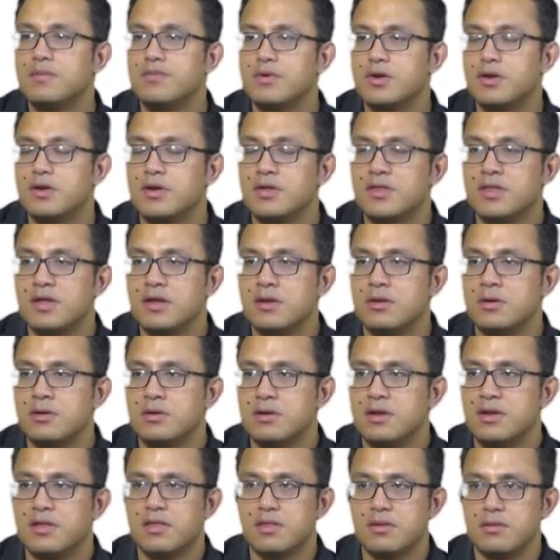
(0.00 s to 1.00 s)
Because, you know,
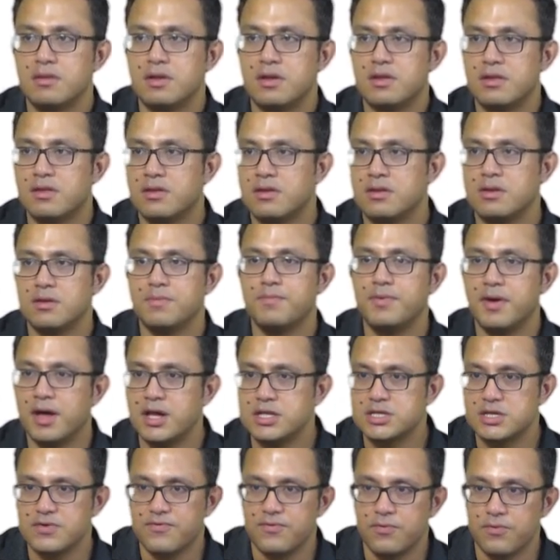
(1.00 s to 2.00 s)
it's a
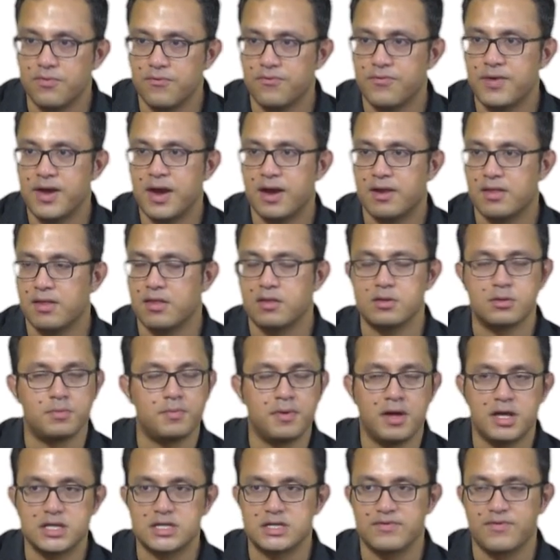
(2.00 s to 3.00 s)
departure from facts, it's a
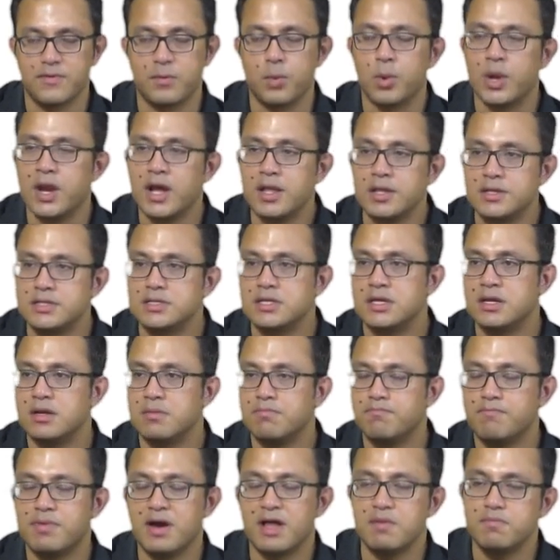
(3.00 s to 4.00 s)
departure from reality,
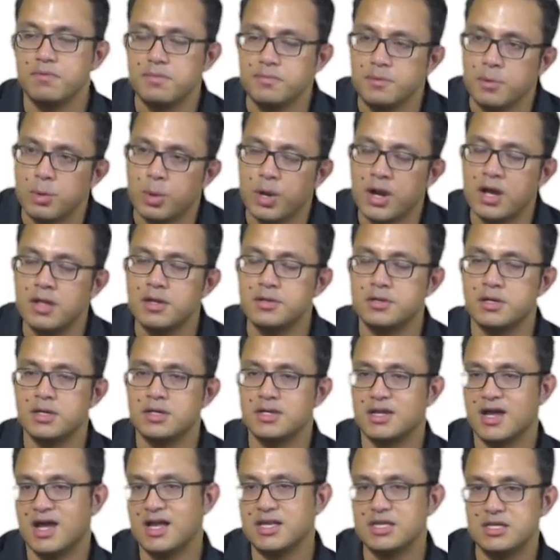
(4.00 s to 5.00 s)
palpable reality,
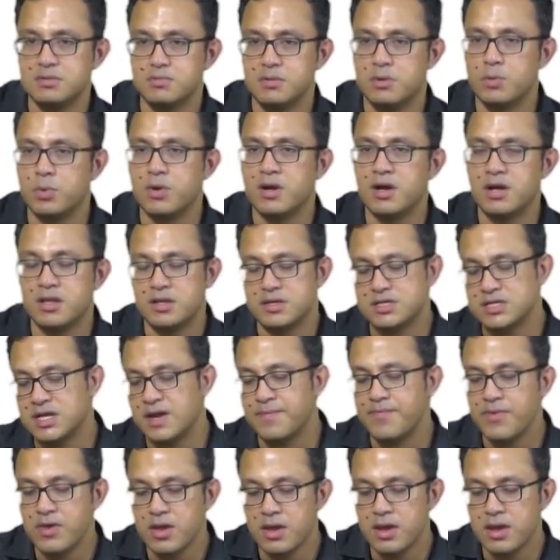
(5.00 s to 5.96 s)
tangible reality.